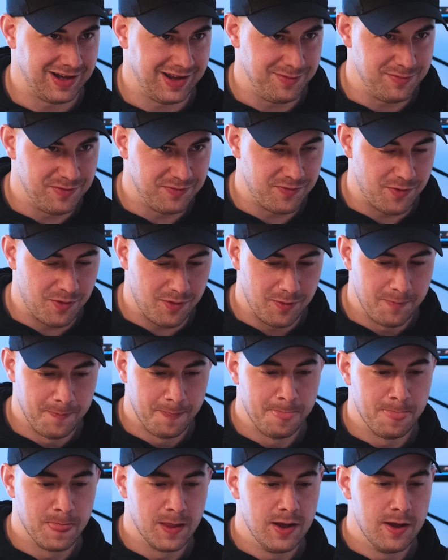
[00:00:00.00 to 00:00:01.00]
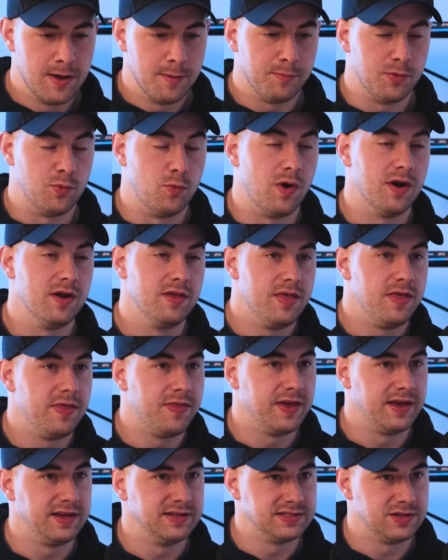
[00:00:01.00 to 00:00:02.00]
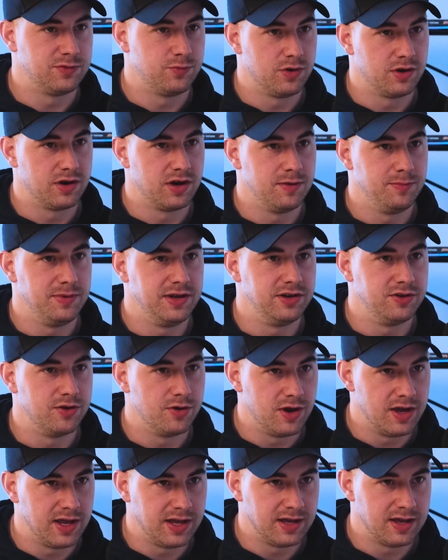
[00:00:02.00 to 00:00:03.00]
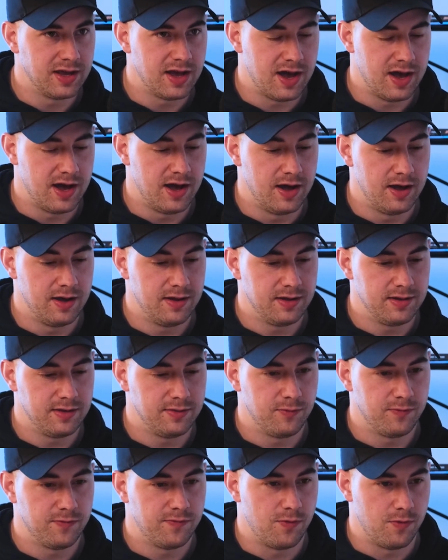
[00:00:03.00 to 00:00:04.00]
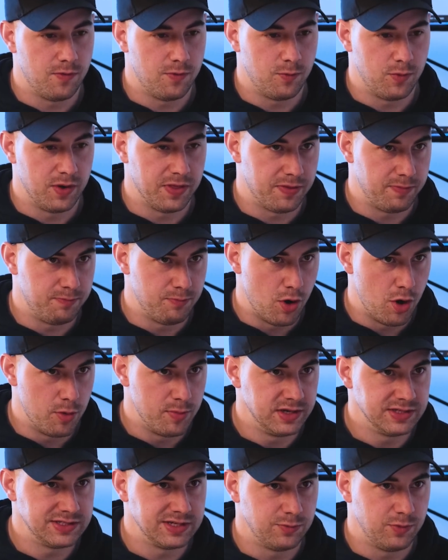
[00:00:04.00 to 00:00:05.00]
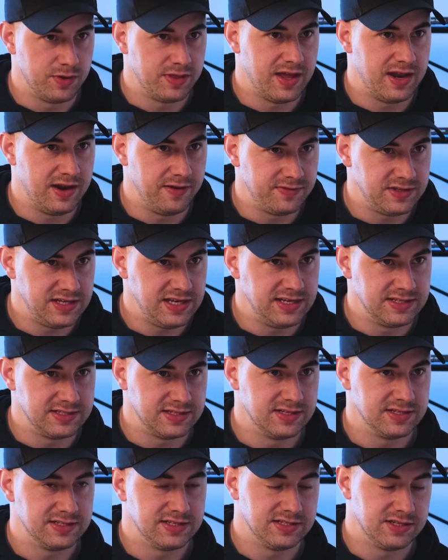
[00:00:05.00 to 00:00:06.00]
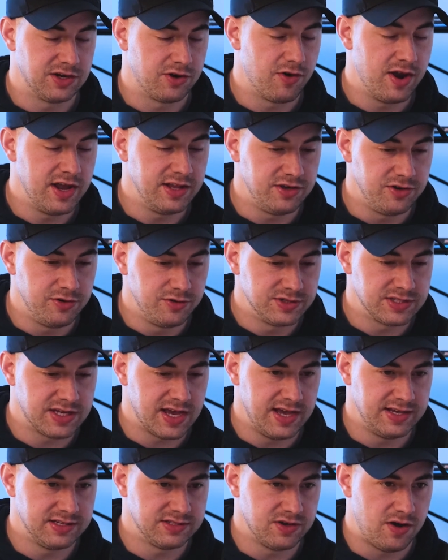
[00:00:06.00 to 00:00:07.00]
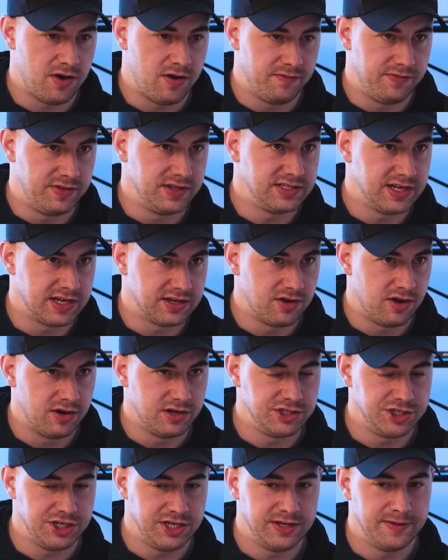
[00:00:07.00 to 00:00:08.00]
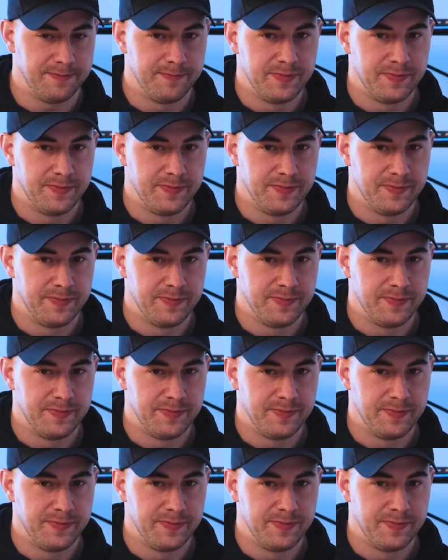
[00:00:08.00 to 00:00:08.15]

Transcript: before. But one of the things that we're going to be doing with MoMint and with NFTs, and this is a great use case of the technology,